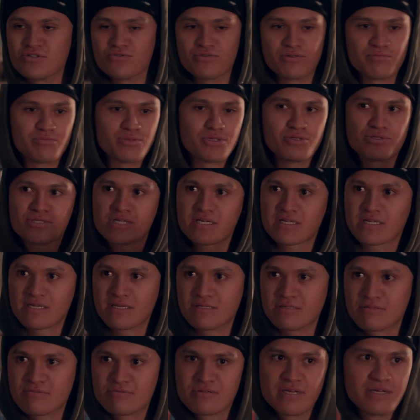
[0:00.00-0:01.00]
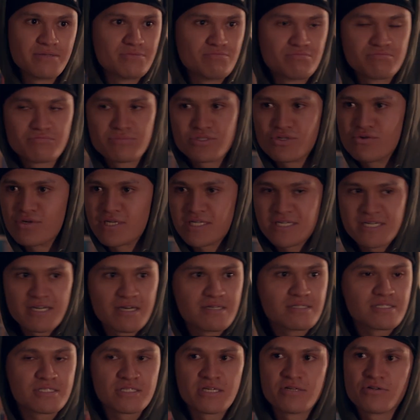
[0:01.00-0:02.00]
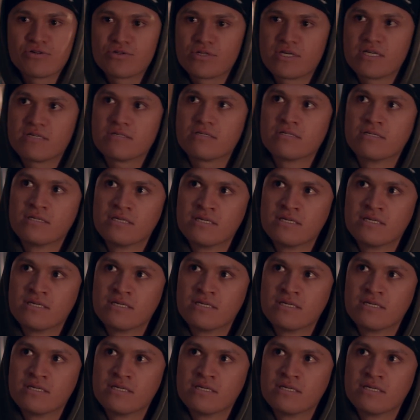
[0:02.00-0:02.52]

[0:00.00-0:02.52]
doing music and doing gigs and all that.